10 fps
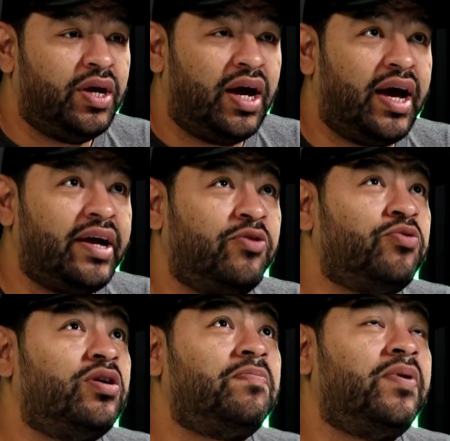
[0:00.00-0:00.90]
I grew
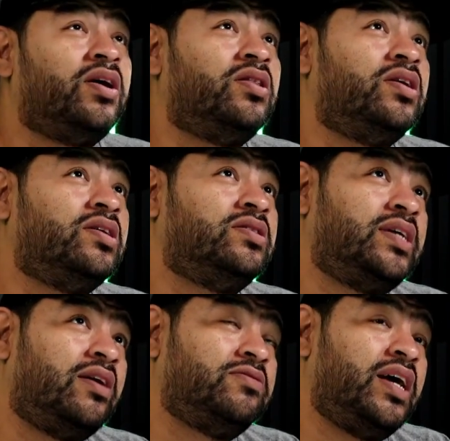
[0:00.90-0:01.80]
up on the
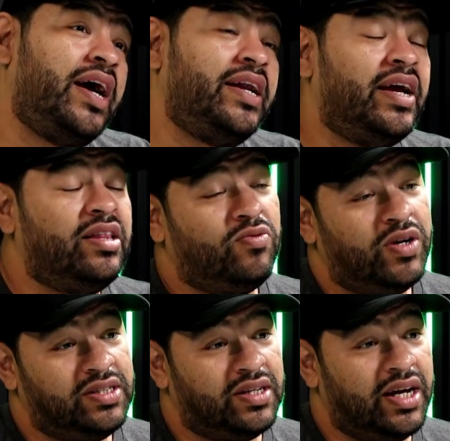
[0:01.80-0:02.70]
south side and the
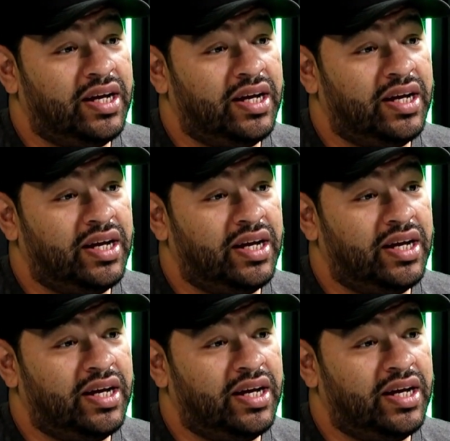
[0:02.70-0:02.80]
west side.